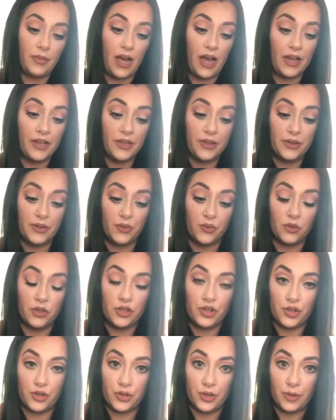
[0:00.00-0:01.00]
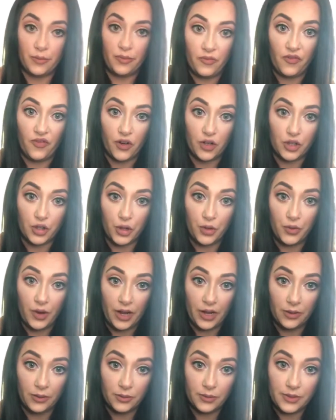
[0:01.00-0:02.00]
I use one strip for two
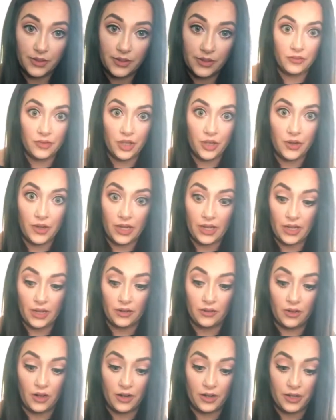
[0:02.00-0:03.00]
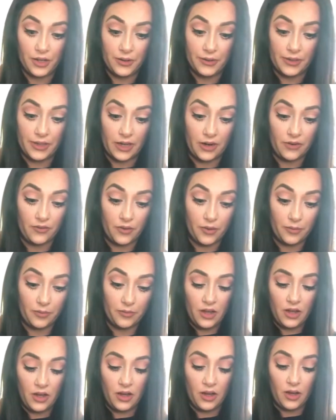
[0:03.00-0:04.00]
nails. You can get a lot of use out of them.
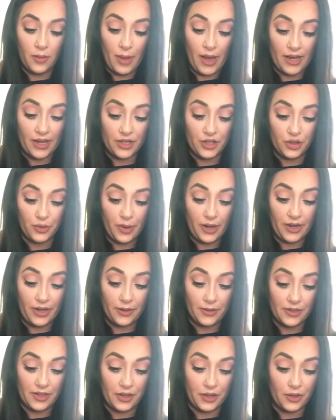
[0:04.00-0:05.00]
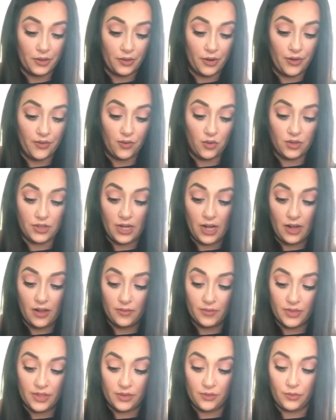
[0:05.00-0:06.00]
Um, I can do my nails like three or four
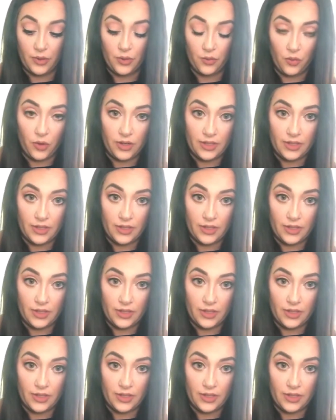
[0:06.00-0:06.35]
times with one